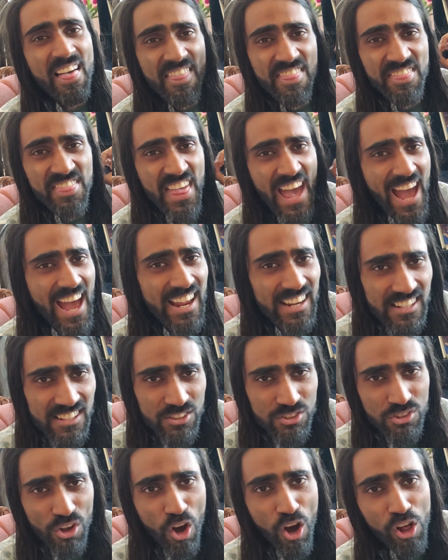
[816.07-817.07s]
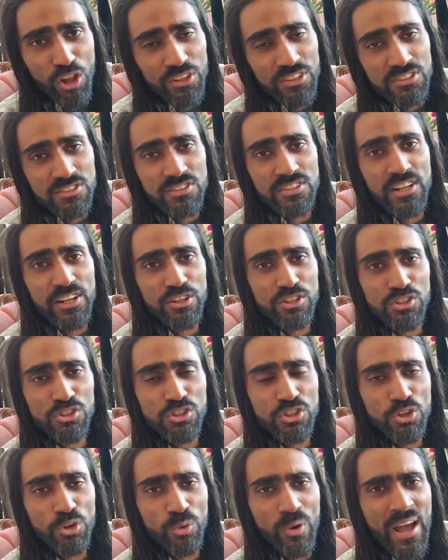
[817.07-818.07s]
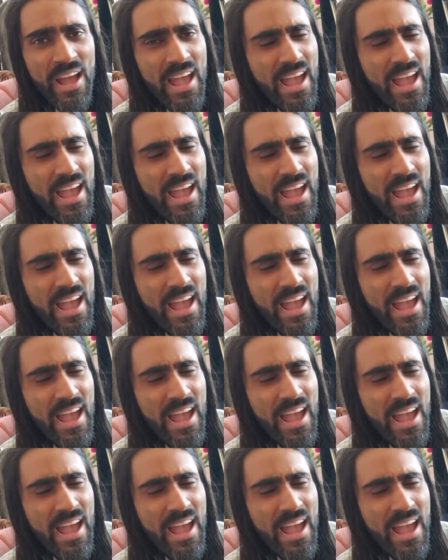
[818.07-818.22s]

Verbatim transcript: That is all it's there to do.